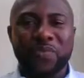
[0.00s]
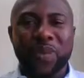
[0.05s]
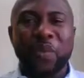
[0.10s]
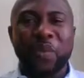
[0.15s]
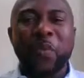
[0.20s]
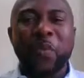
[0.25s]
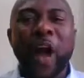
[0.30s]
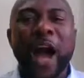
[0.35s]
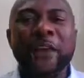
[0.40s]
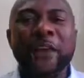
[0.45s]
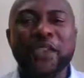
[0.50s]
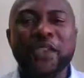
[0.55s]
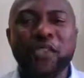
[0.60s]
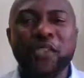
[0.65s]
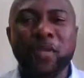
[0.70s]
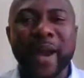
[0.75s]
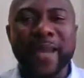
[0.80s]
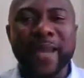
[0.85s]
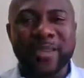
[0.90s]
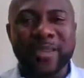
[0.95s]
We all have
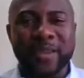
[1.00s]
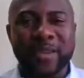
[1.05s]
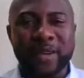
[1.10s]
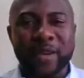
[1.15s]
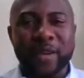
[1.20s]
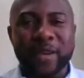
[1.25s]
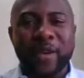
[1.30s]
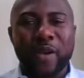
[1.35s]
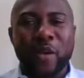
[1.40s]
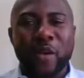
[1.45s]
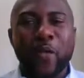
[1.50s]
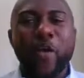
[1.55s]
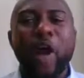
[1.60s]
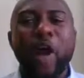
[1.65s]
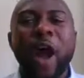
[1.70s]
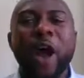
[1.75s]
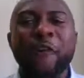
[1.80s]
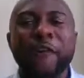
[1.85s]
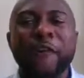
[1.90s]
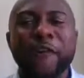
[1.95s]
strengths. We all
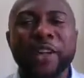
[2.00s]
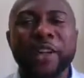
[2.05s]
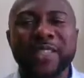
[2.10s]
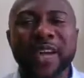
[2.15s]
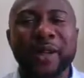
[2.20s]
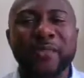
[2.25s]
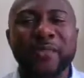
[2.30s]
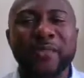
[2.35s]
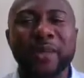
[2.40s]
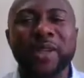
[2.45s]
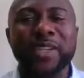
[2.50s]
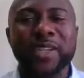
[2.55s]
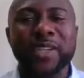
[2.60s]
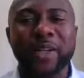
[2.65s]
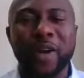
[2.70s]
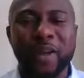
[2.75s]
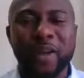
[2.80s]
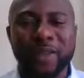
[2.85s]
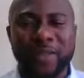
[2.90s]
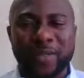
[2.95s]
have flesh and blood in
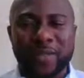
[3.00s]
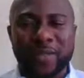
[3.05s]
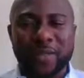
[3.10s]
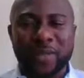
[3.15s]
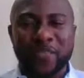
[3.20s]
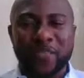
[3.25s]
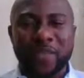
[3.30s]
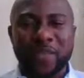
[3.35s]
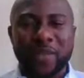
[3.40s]
us.